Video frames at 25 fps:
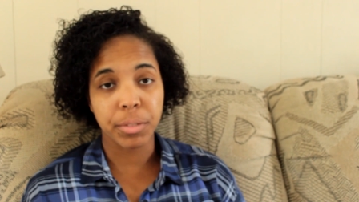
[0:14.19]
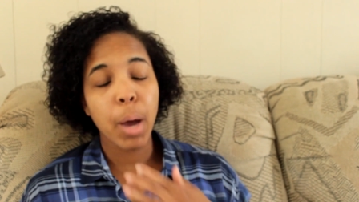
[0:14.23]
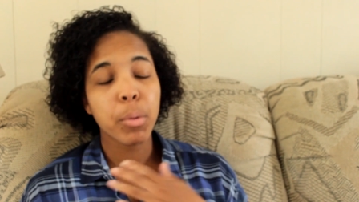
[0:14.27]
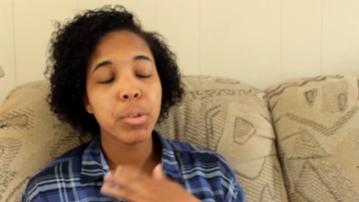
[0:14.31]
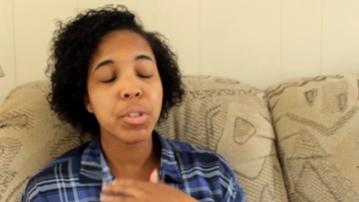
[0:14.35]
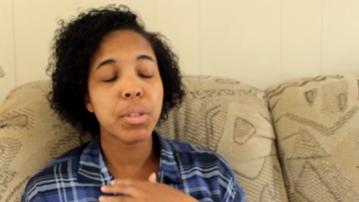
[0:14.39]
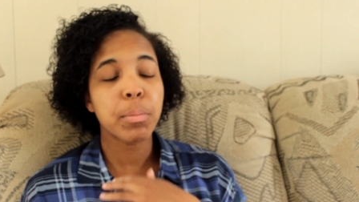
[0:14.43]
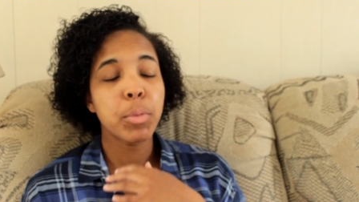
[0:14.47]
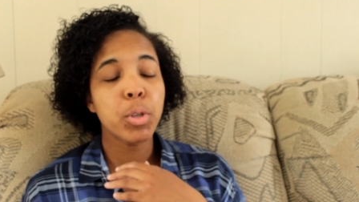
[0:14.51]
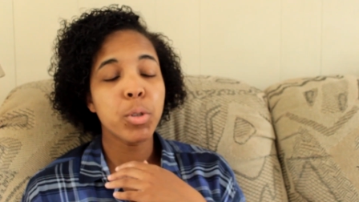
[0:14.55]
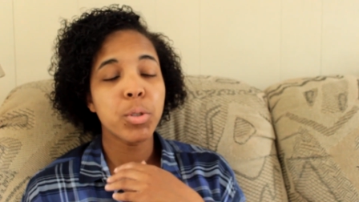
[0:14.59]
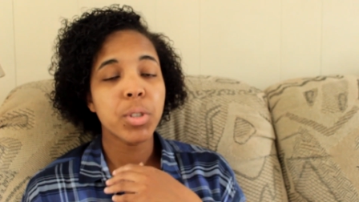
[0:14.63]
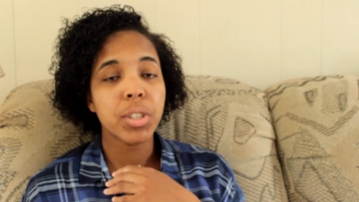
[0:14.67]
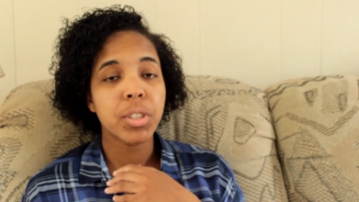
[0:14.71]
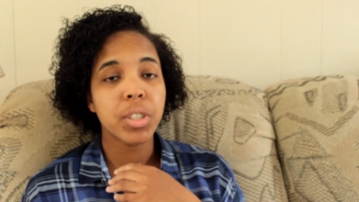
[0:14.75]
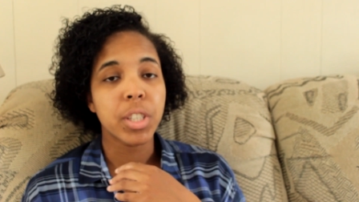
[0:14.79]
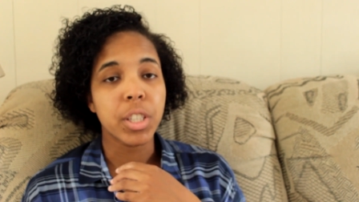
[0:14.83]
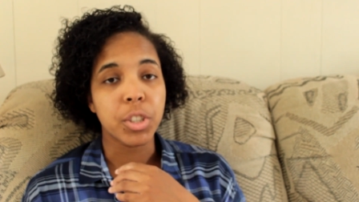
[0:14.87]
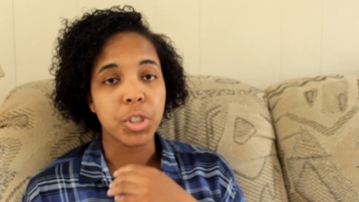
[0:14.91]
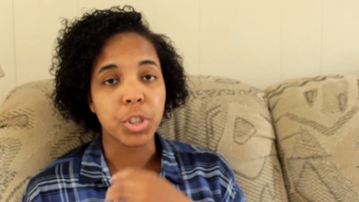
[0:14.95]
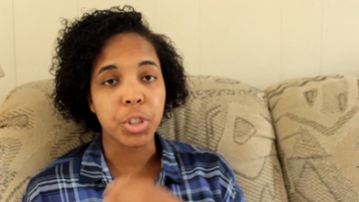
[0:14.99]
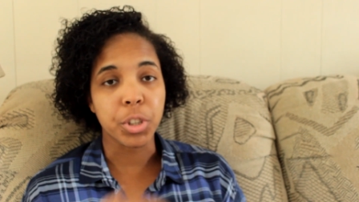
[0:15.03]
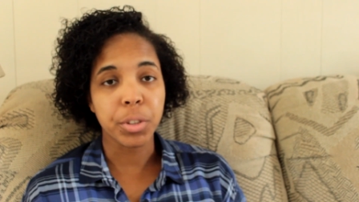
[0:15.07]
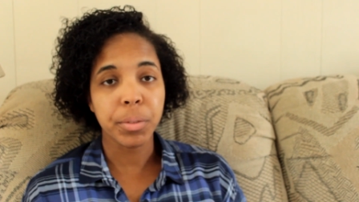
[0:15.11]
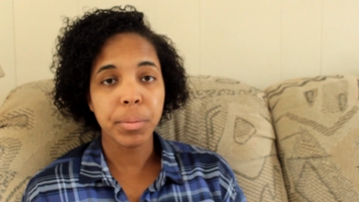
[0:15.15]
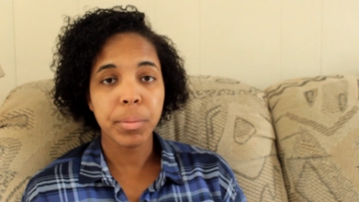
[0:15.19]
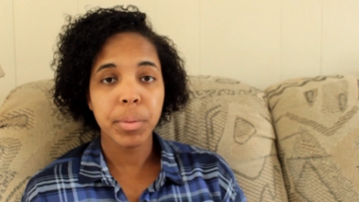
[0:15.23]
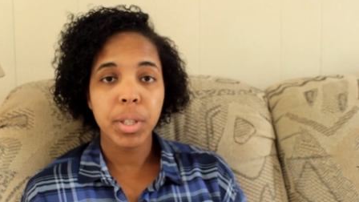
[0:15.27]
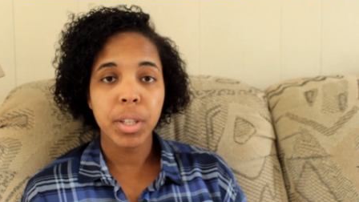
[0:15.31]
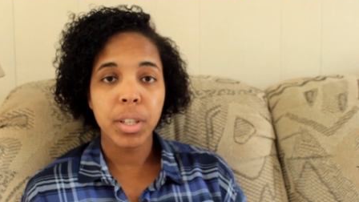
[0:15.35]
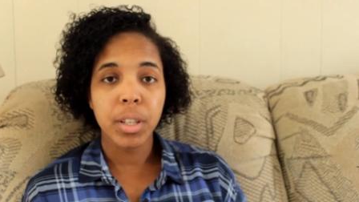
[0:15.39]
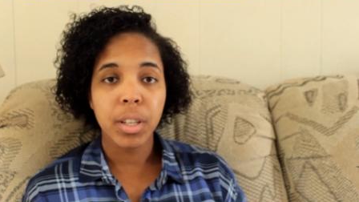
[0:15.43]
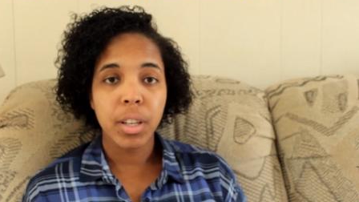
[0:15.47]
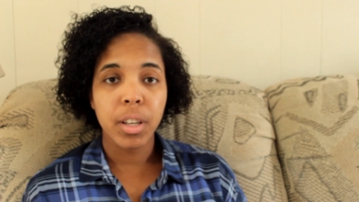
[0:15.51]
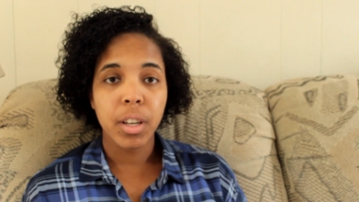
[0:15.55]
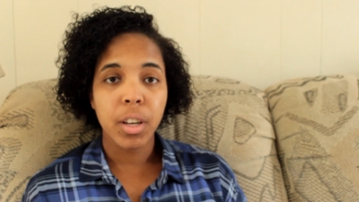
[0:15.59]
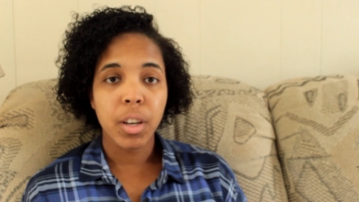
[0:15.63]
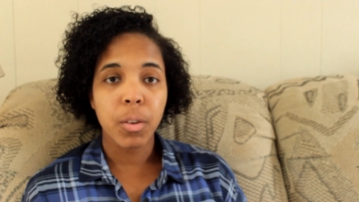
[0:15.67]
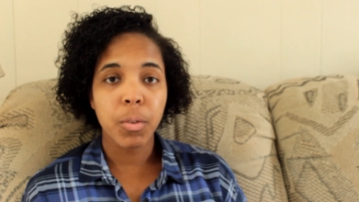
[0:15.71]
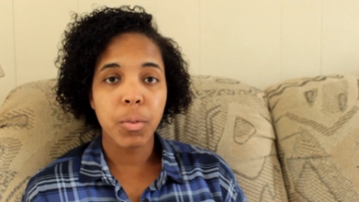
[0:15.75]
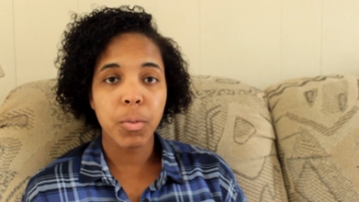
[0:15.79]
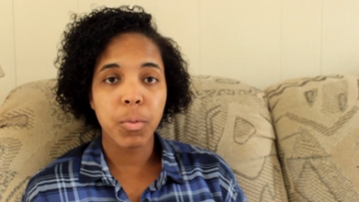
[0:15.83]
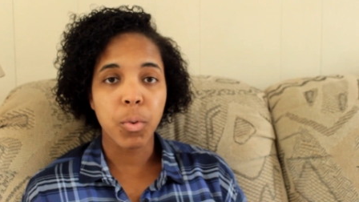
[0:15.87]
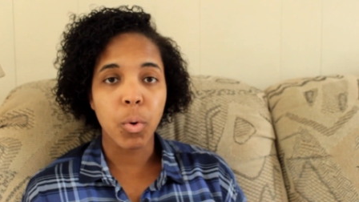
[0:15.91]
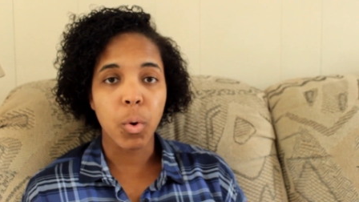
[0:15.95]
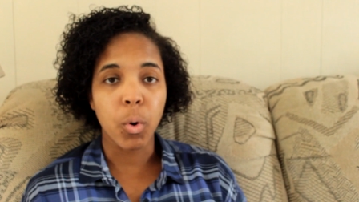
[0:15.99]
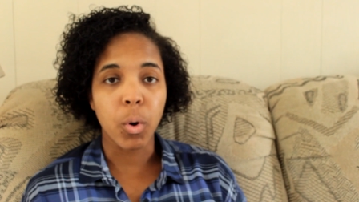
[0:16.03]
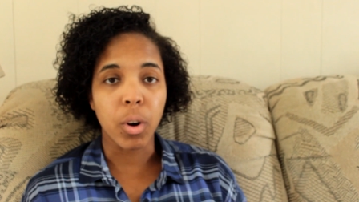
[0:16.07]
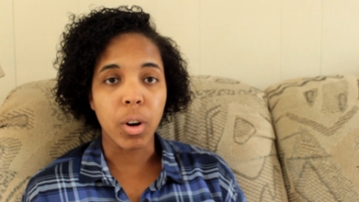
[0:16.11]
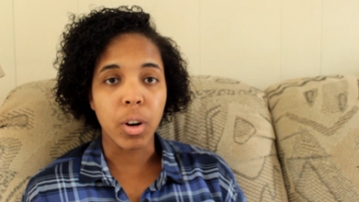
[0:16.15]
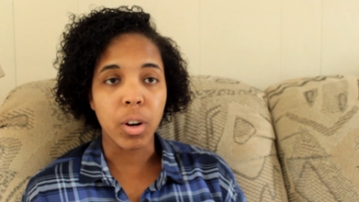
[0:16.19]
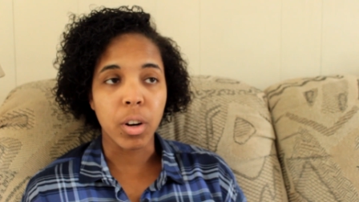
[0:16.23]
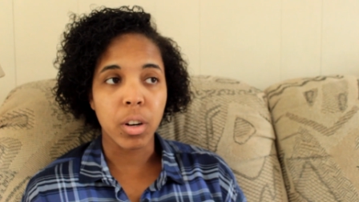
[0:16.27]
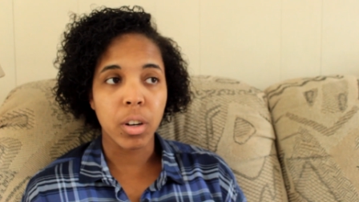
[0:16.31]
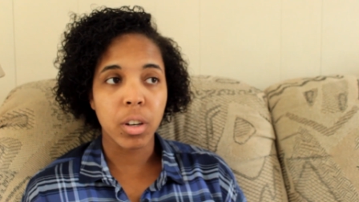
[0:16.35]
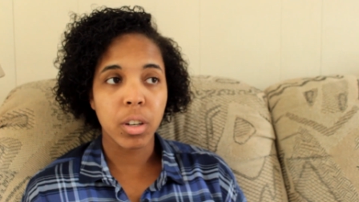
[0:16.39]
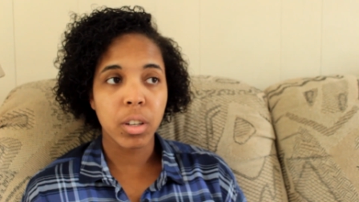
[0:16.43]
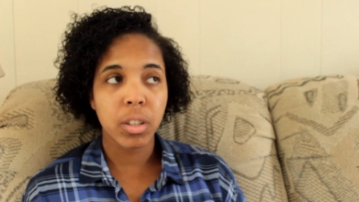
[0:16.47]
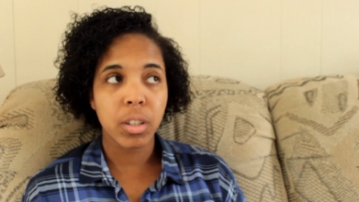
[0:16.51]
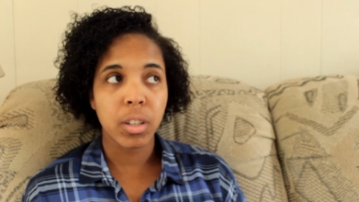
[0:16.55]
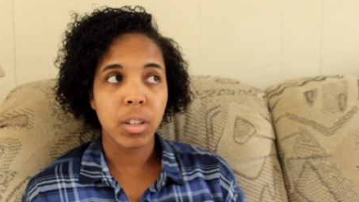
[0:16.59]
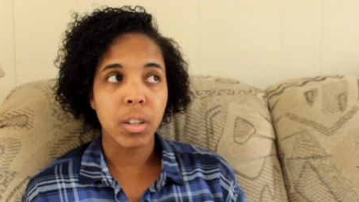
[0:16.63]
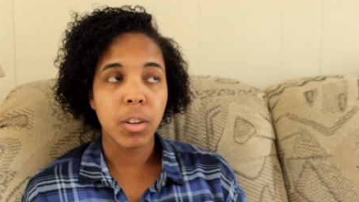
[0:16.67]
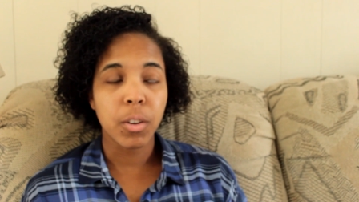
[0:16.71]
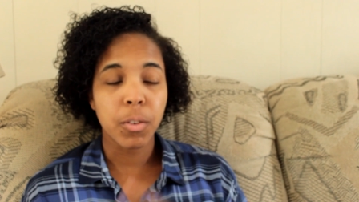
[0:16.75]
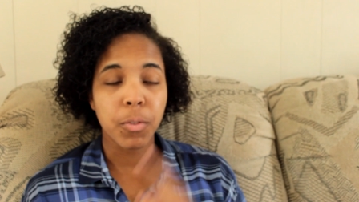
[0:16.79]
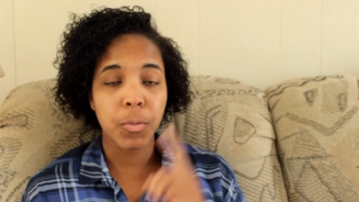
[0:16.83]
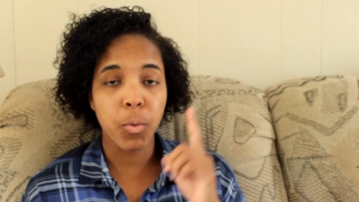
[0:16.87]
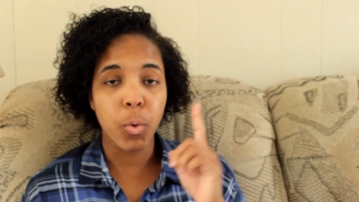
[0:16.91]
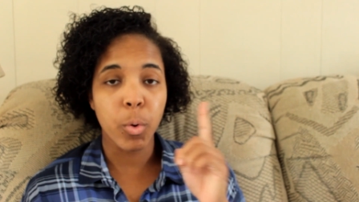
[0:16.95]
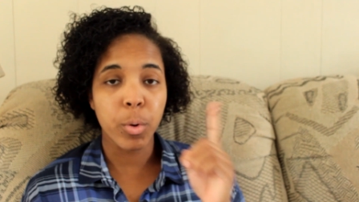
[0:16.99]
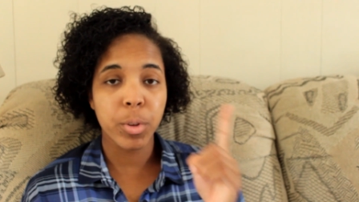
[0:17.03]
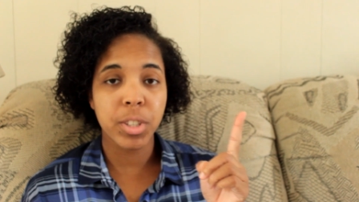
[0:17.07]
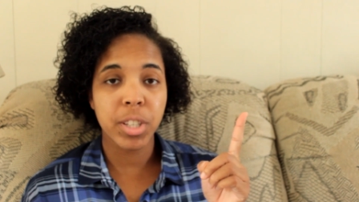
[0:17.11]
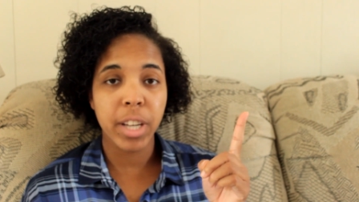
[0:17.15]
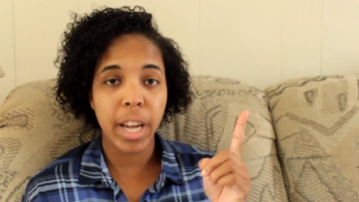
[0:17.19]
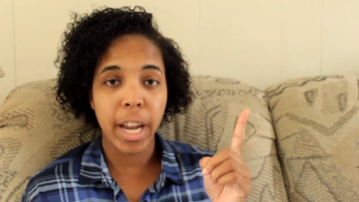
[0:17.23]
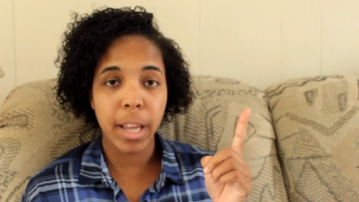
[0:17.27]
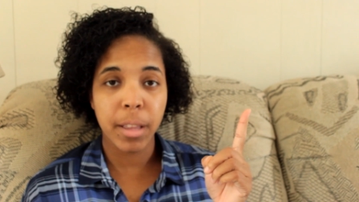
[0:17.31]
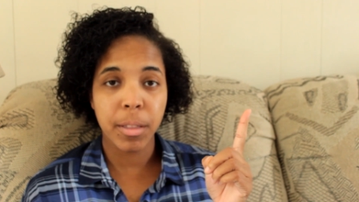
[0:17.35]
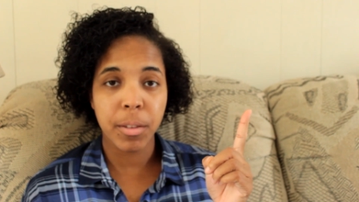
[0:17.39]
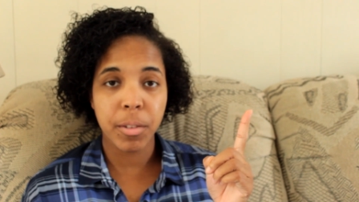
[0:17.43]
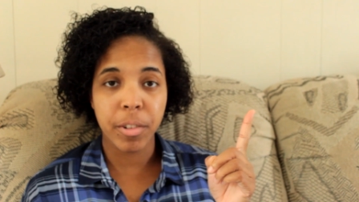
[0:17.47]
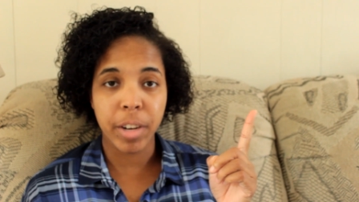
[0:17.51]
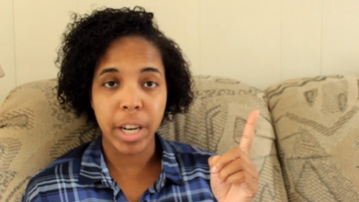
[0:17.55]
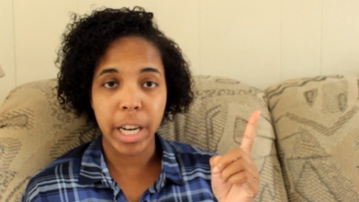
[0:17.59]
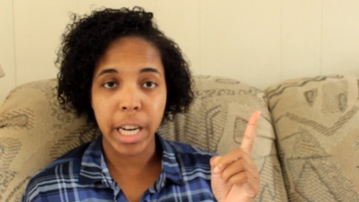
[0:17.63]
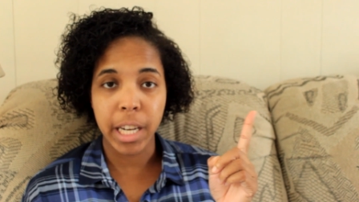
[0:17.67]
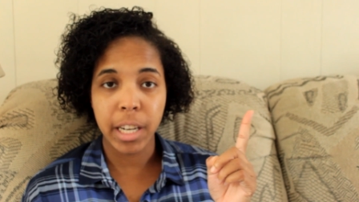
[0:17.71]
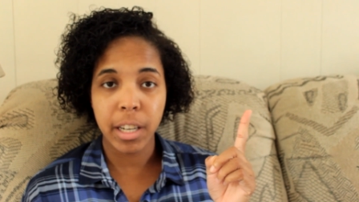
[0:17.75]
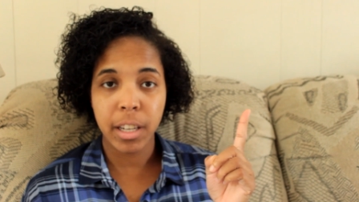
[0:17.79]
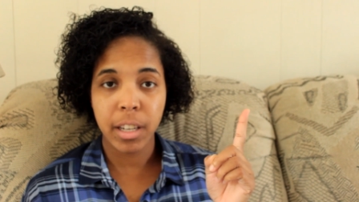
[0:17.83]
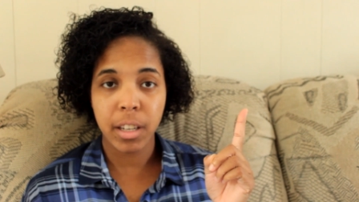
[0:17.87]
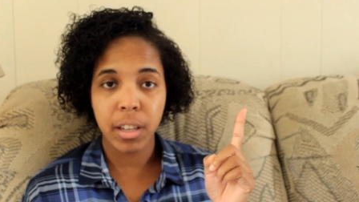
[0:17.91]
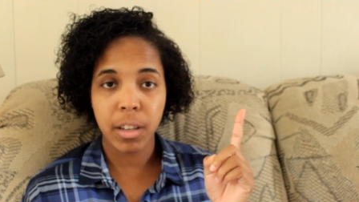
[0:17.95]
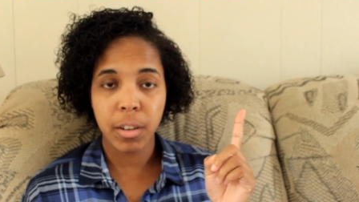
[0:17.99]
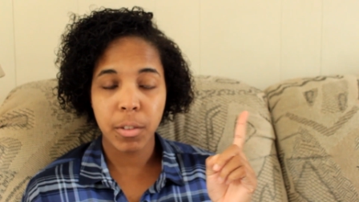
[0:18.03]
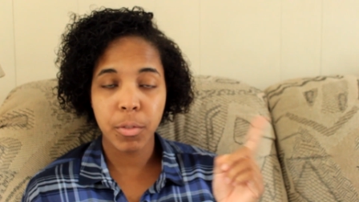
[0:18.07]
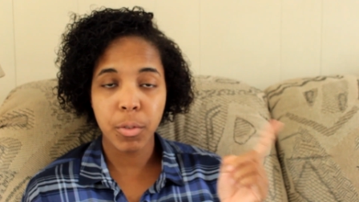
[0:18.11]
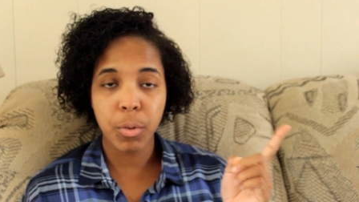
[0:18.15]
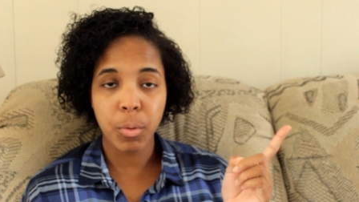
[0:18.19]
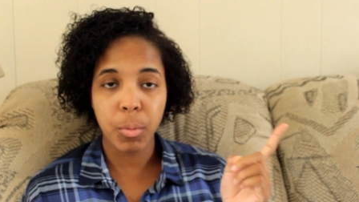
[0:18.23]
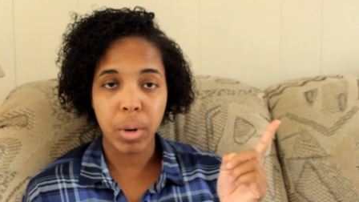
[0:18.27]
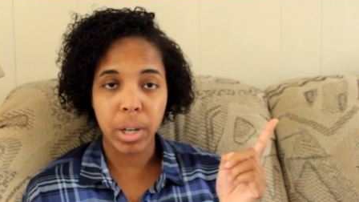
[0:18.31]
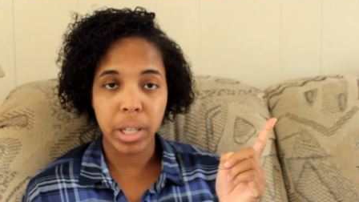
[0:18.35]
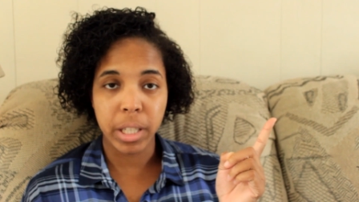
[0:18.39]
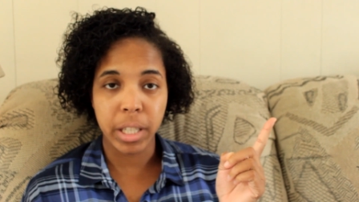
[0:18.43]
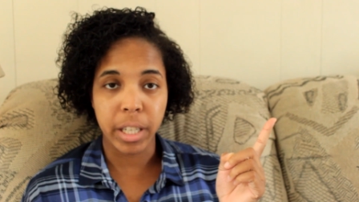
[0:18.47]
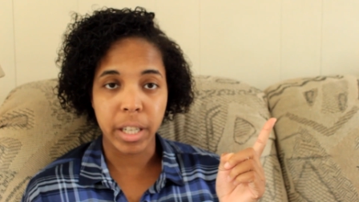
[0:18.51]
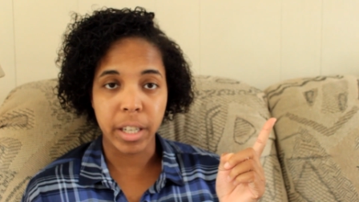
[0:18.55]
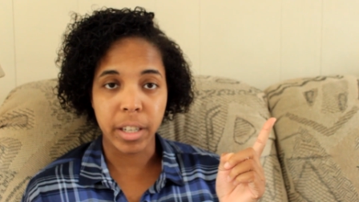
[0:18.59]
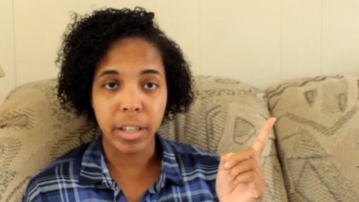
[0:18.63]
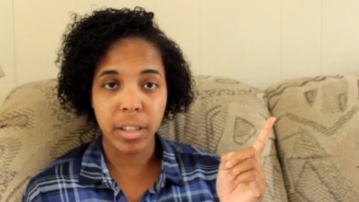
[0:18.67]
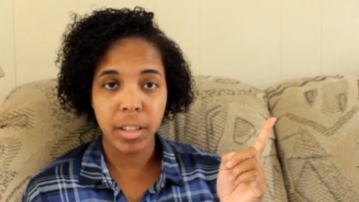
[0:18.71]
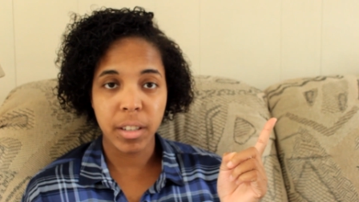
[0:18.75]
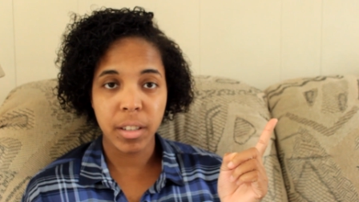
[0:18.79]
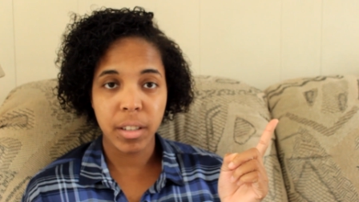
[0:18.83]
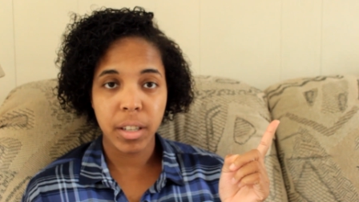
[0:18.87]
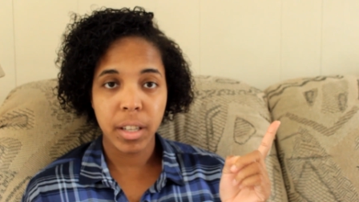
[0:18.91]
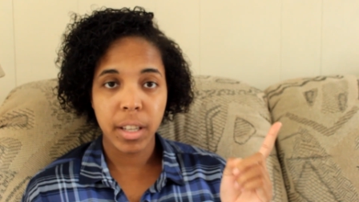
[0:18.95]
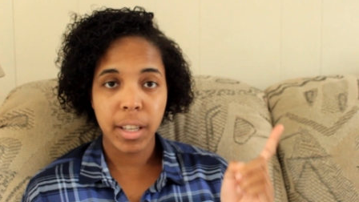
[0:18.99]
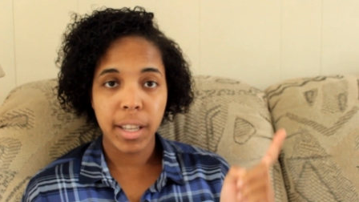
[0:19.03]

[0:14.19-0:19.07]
I was a music teacher for 4th to 8th grade for 1 year